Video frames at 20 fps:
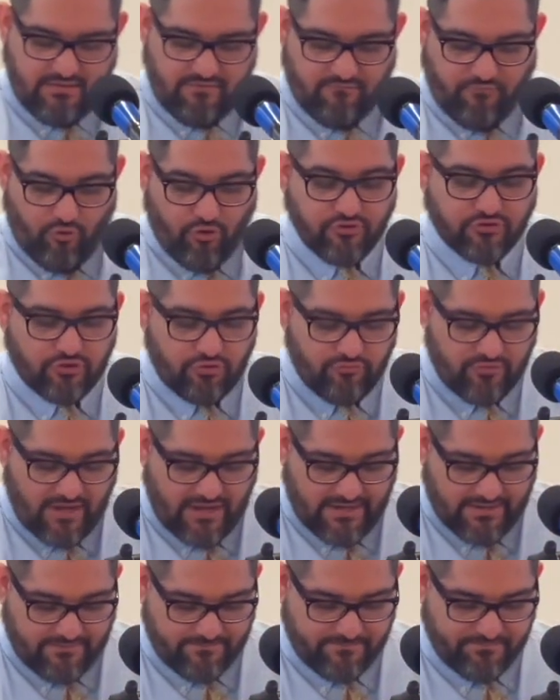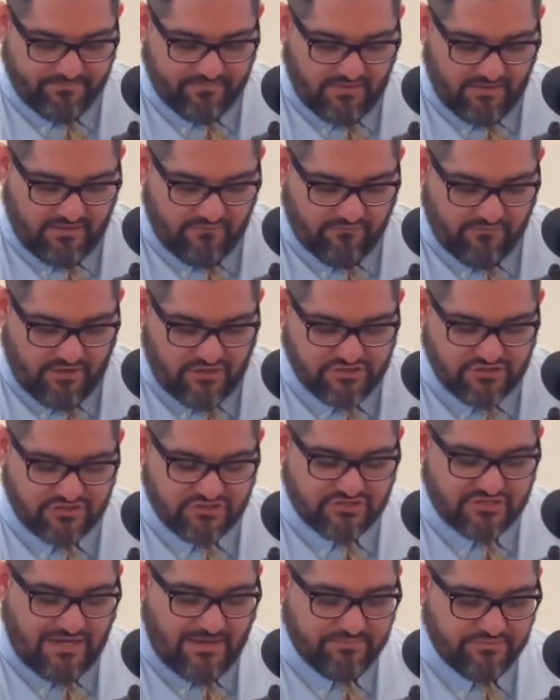4 through 9. Ephesians
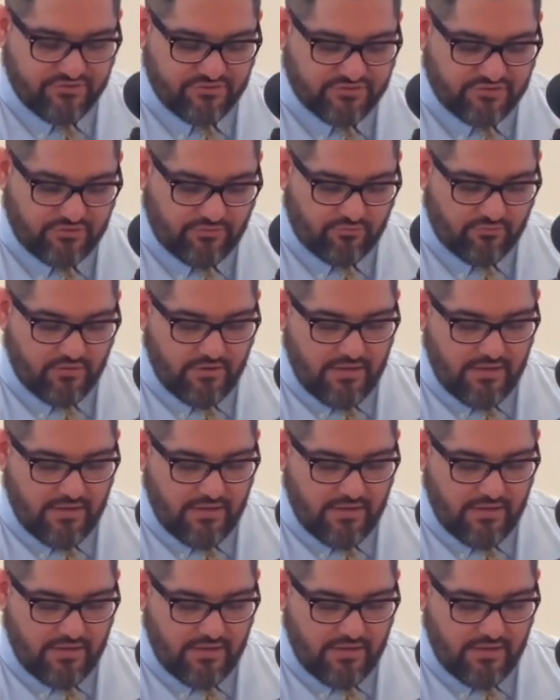chapter 2.